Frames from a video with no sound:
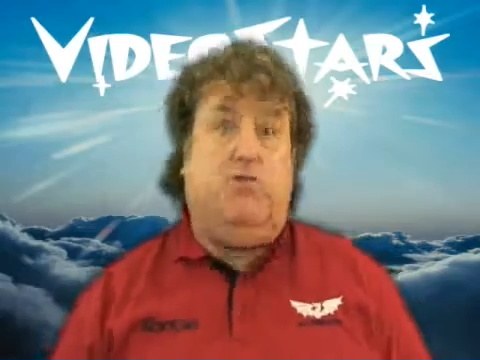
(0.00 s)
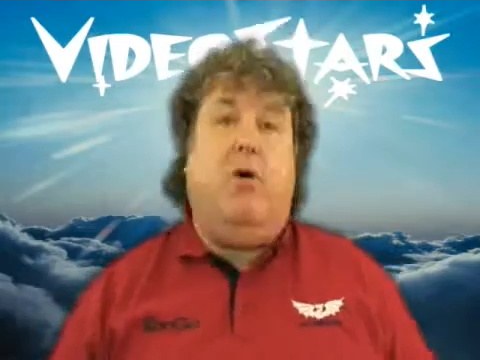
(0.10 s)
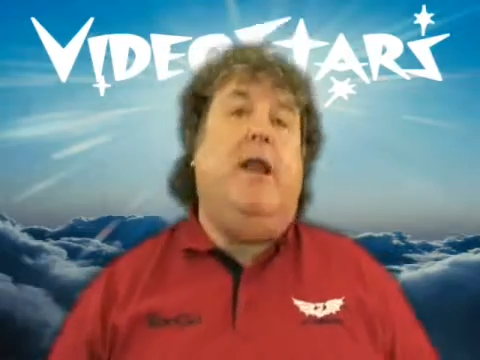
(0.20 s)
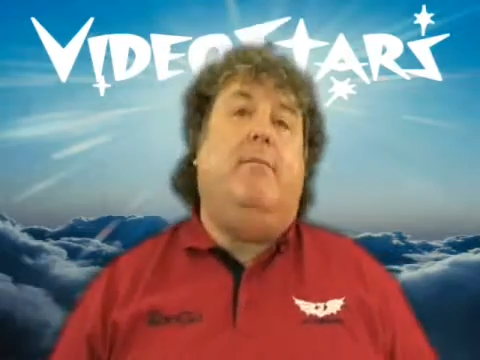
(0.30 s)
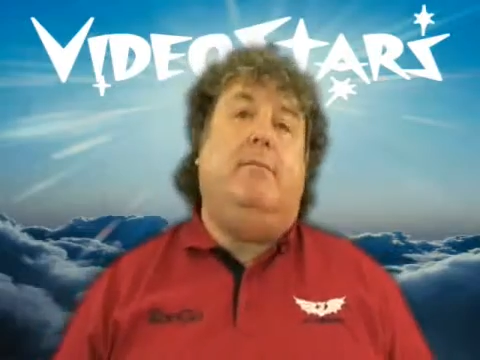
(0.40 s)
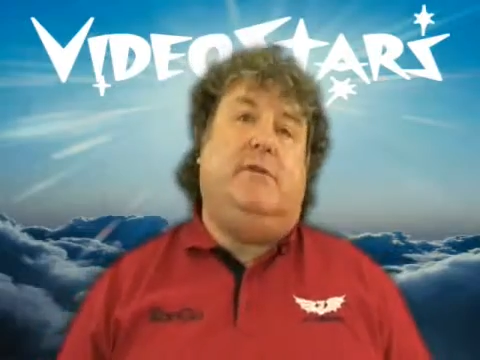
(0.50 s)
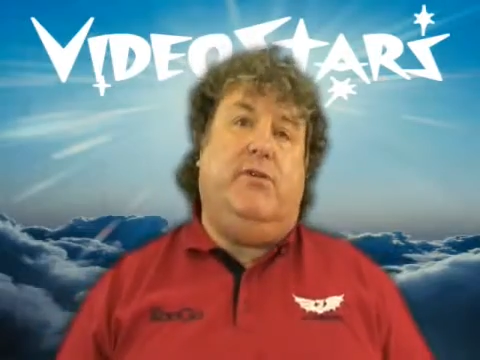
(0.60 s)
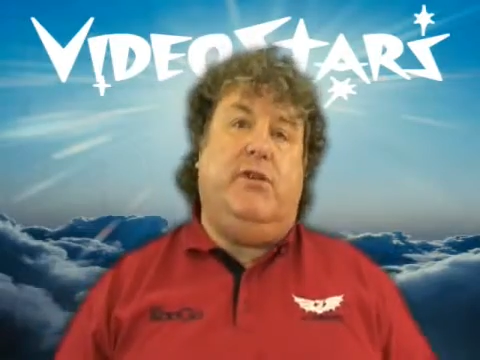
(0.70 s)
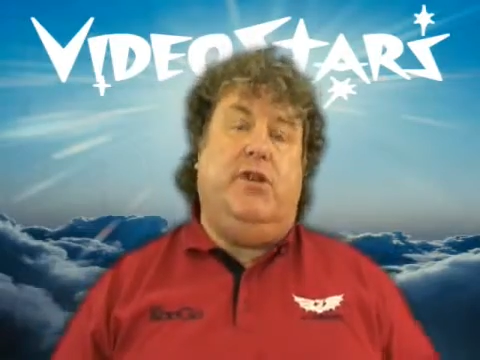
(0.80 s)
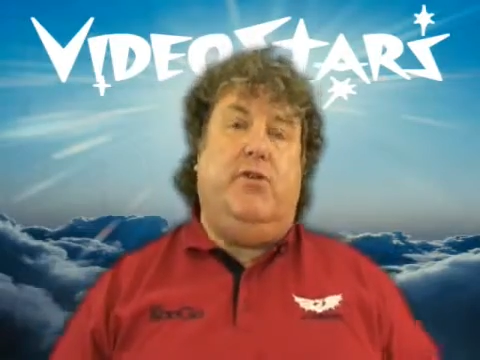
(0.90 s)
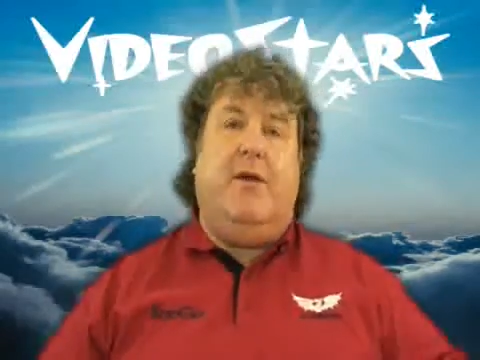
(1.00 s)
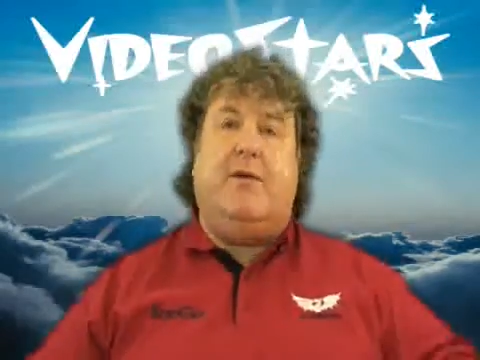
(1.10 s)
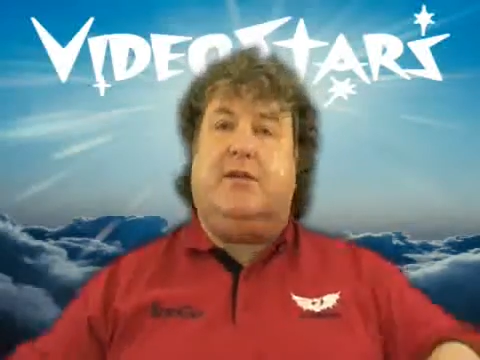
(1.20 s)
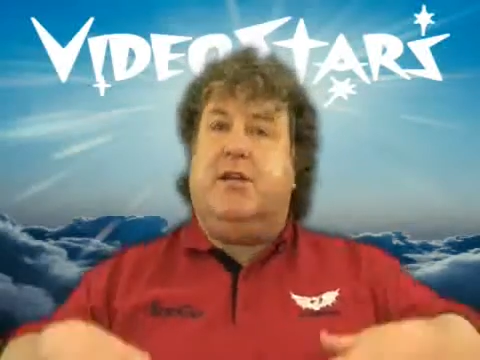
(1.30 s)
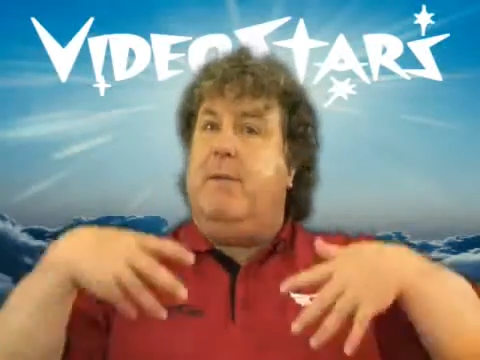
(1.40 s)
right up until the new year,
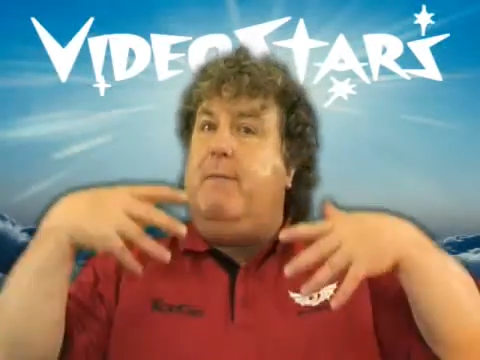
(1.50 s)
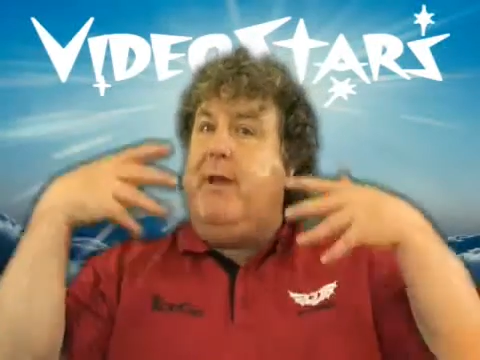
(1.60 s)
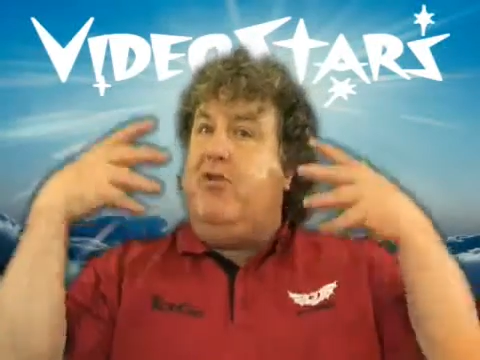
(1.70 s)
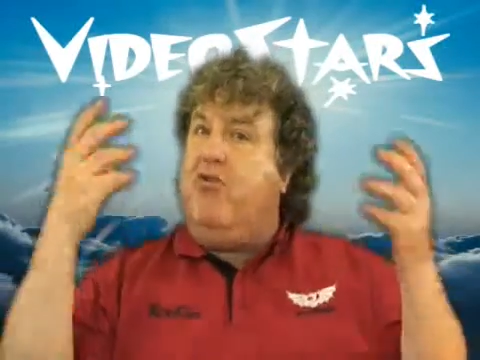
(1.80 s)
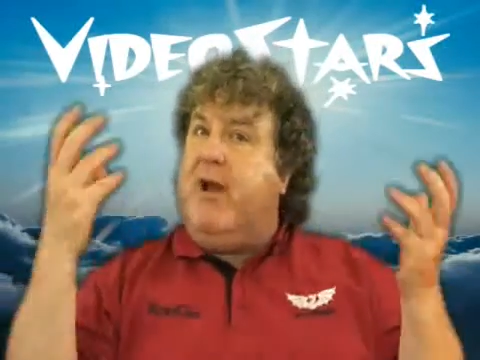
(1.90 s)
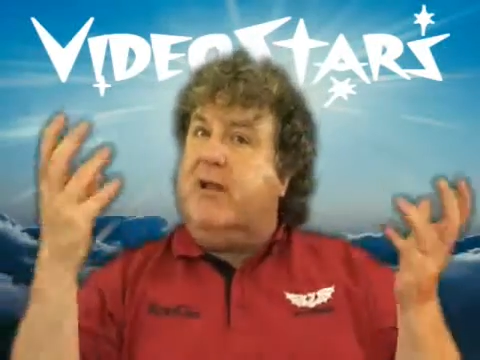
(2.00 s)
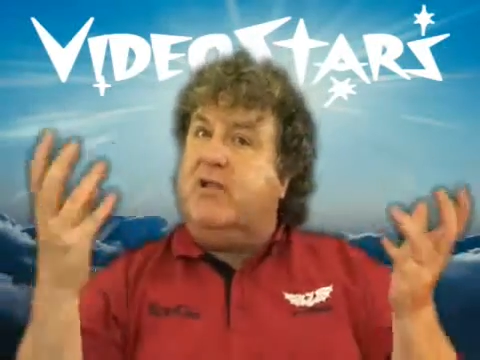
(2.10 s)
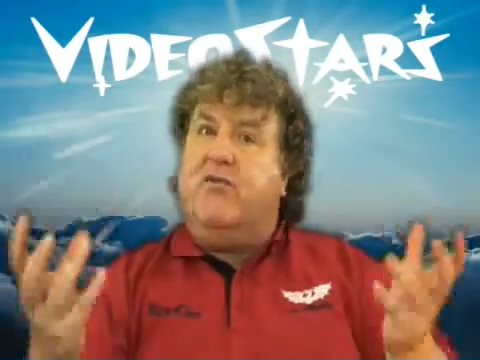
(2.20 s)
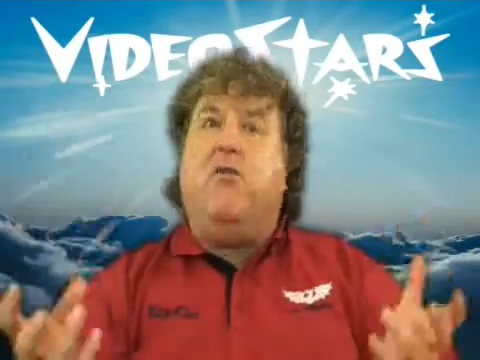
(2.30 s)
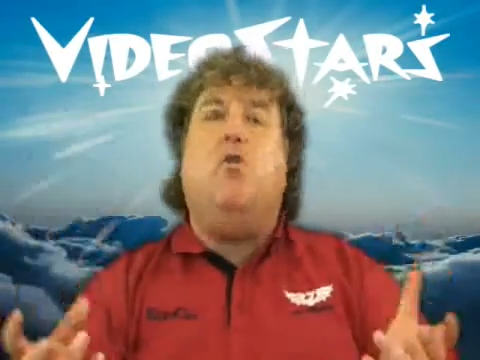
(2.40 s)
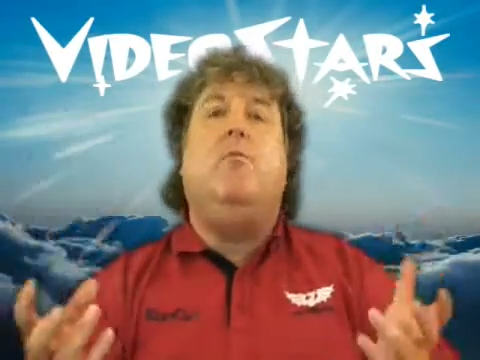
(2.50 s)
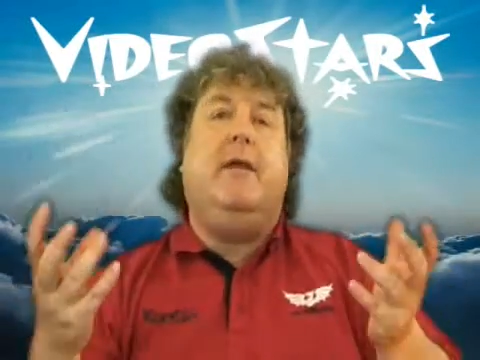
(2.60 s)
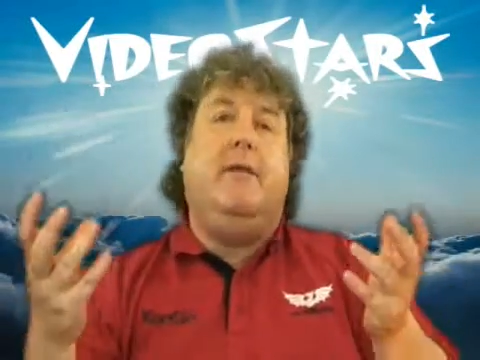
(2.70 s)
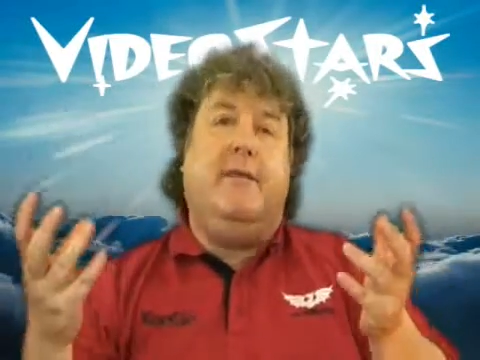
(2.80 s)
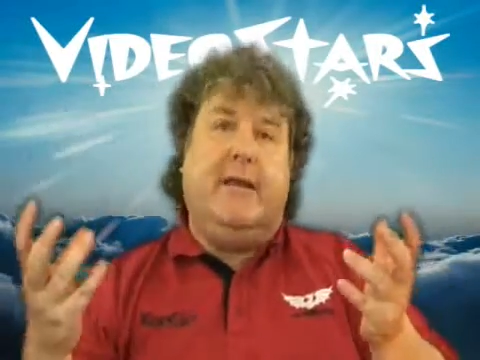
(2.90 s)
is going to be
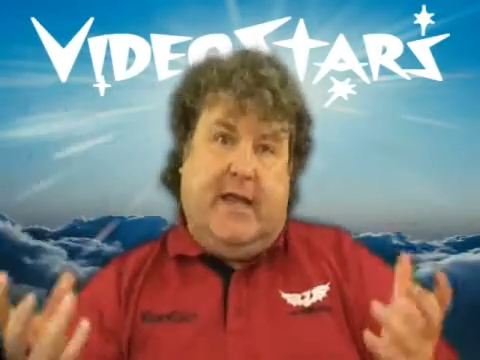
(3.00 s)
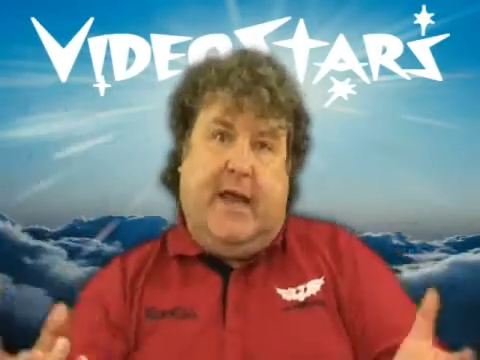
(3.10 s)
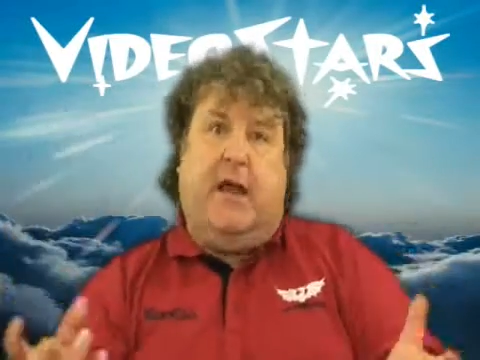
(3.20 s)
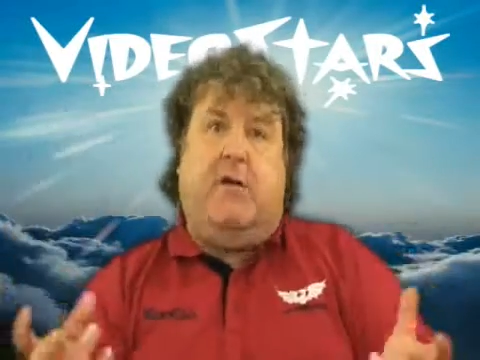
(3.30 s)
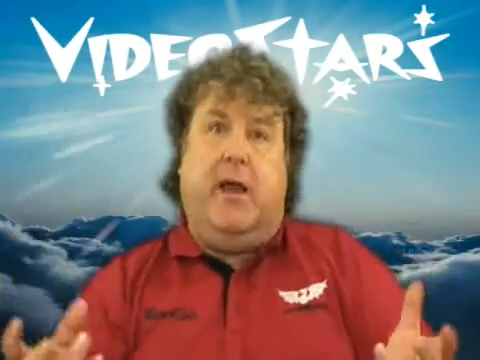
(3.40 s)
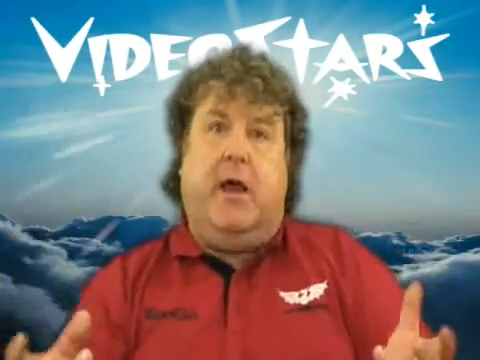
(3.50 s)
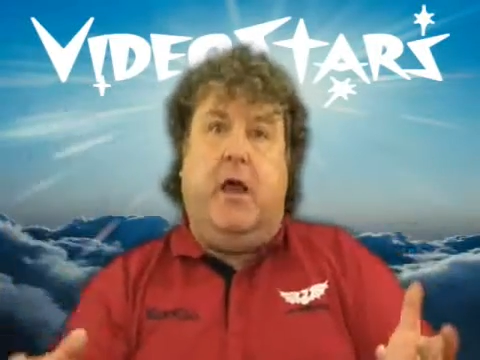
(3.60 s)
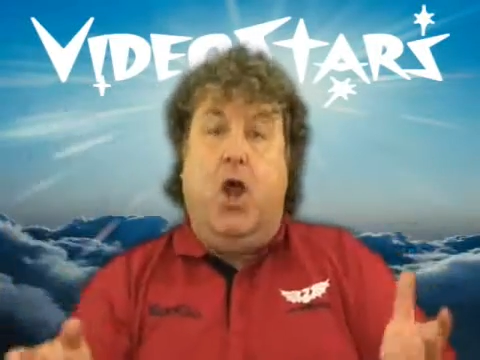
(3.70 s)
transforming in this area.